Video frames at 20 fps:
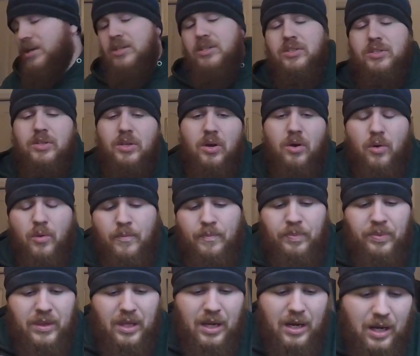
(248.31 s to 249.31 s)
So,
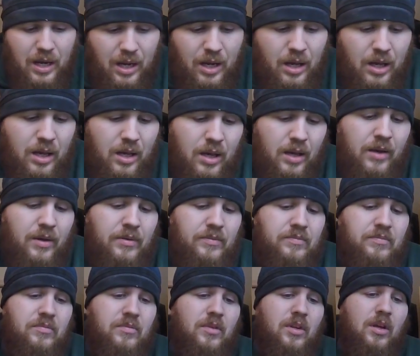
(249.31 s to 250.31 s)
I
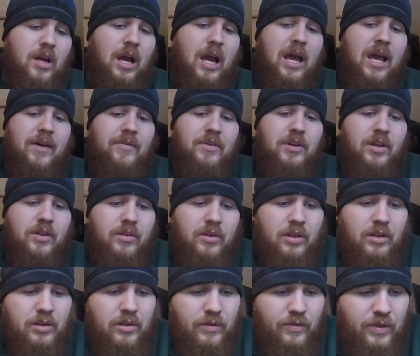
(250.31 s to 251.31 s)
have another
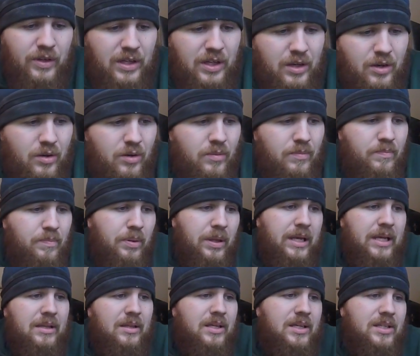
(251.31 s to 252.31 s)
little video
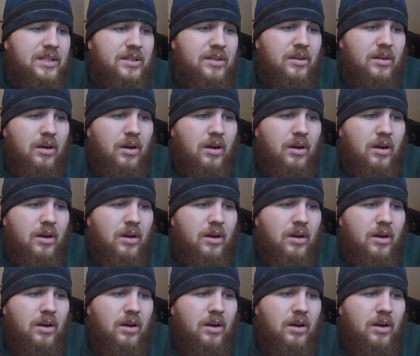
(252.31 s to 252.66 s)
playlist